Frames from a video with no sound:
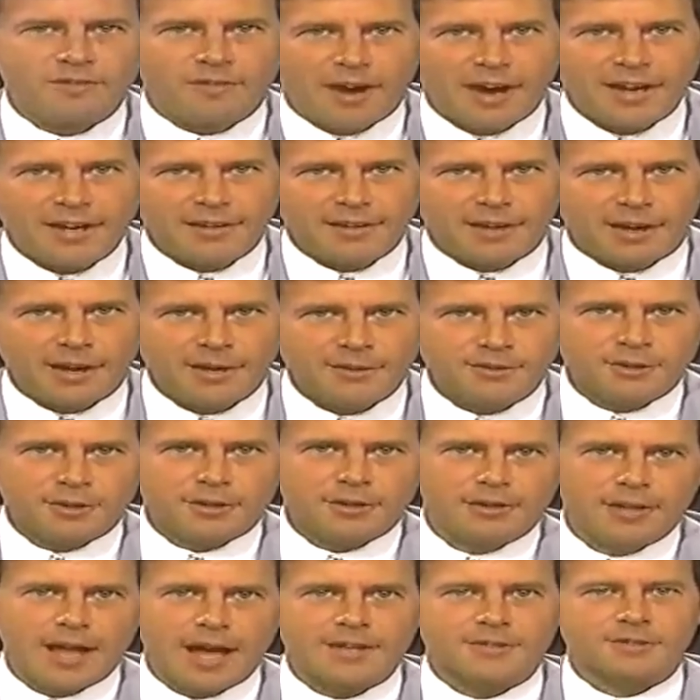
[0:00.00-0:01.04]
But in order
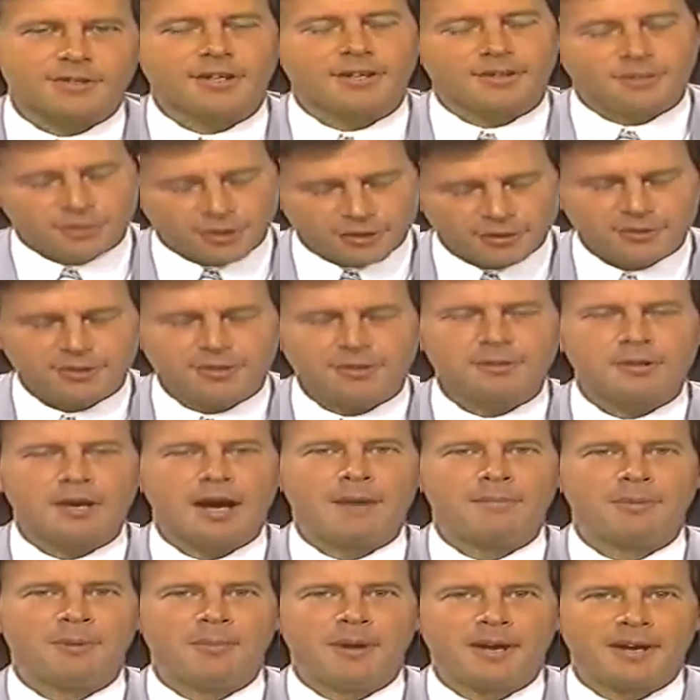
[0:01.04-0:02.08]
to properly tell the
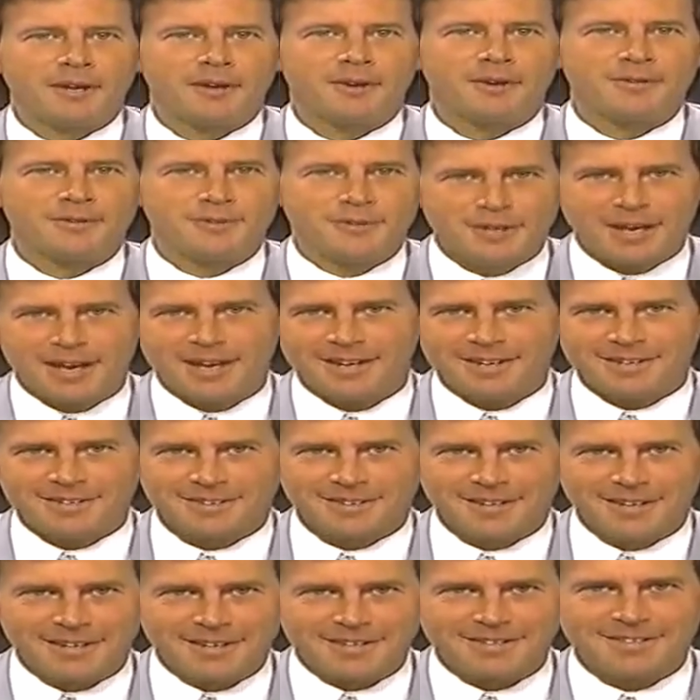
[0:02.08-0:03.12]
story, we have to go
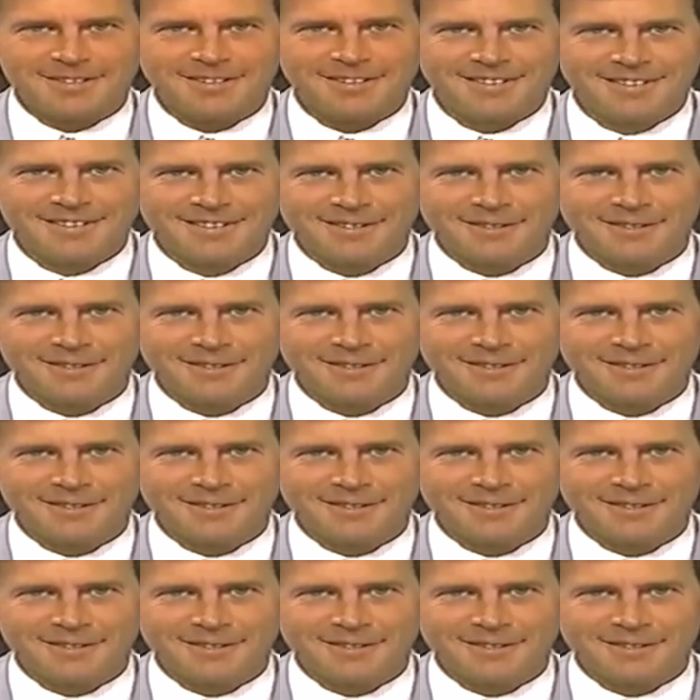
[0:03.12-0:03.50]
way back